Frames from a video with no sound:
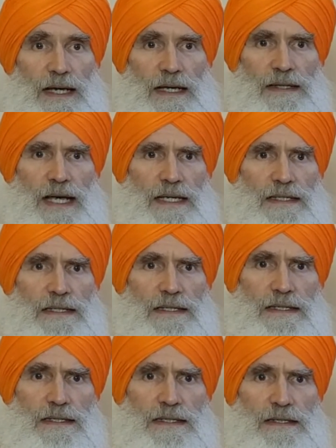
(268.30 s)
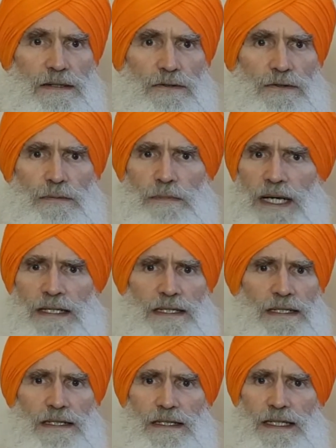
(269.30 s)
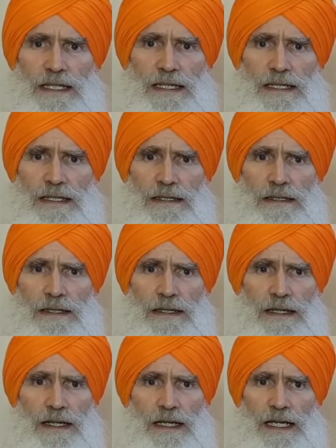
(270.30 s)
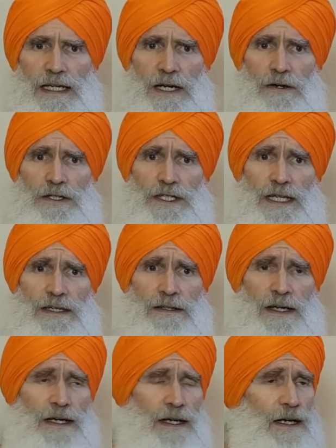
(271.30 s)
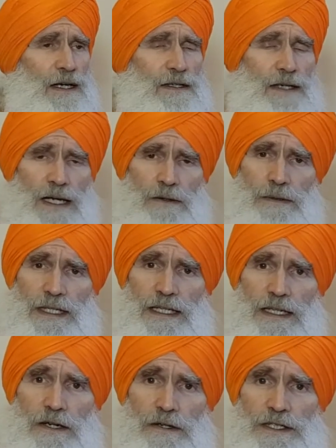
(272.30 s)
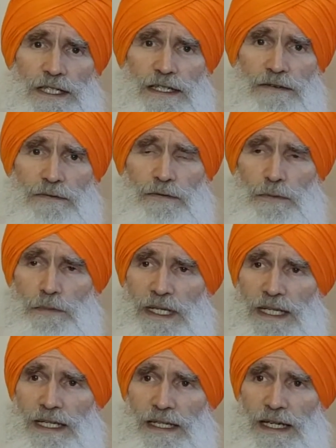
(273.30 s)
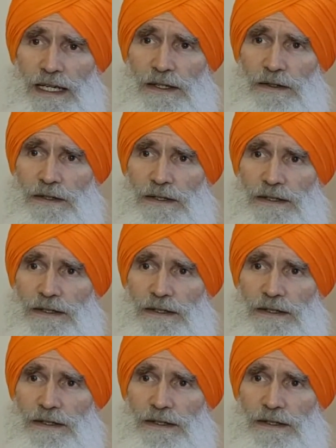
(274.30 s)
that's tremendously encouraging, and not only encouraging, for me